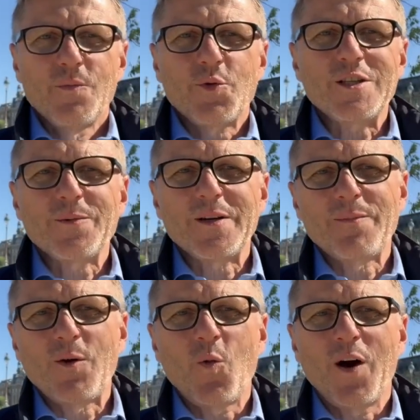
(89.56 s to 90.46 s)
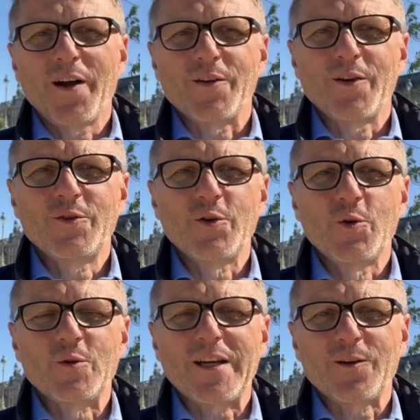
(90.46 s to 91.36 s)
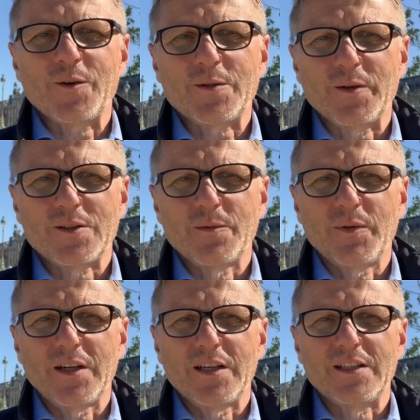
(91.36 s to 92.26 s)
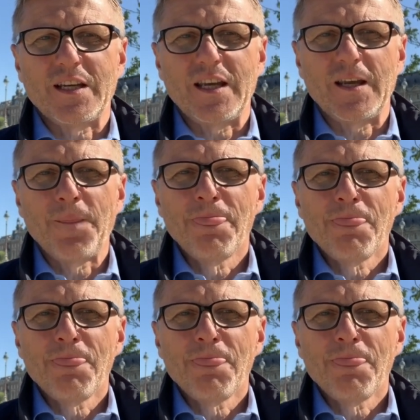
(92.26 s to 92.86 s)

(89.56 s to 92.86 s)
Principle number one to take responsibility: